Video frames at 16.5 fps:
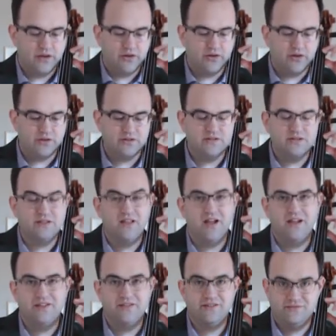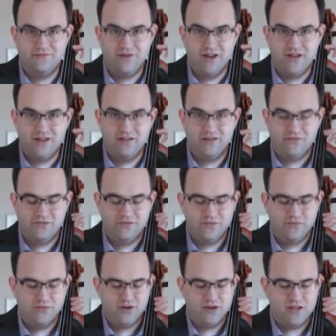you're going to slide right off
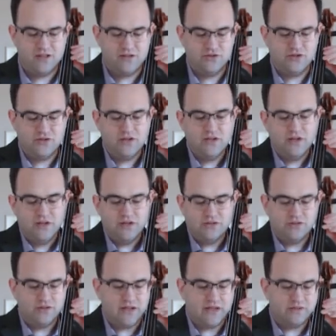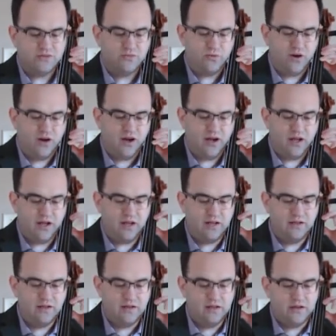the bridge. So that's why
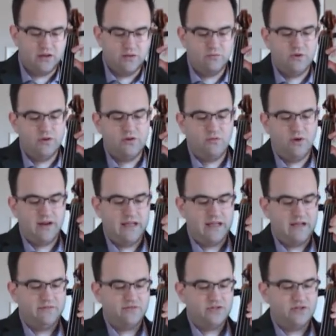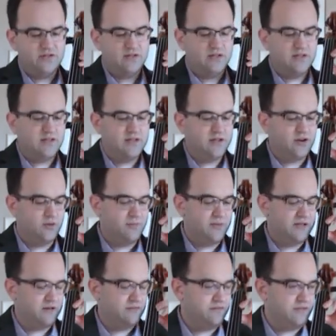we want to have just a little
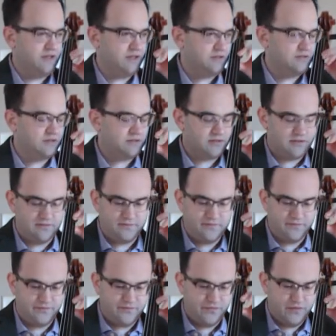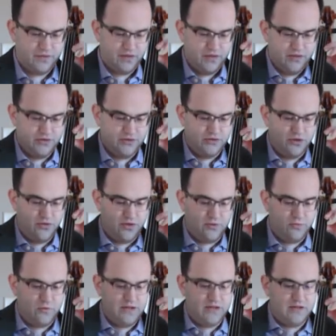bit of this, so
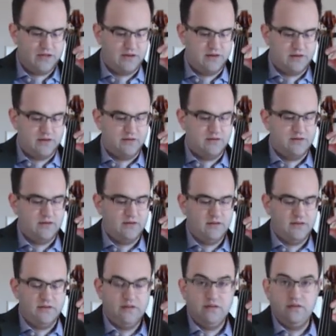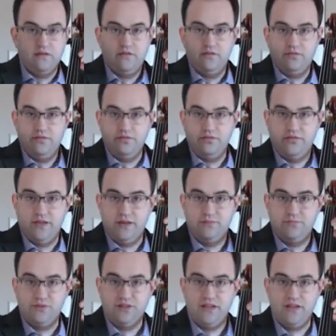that we can then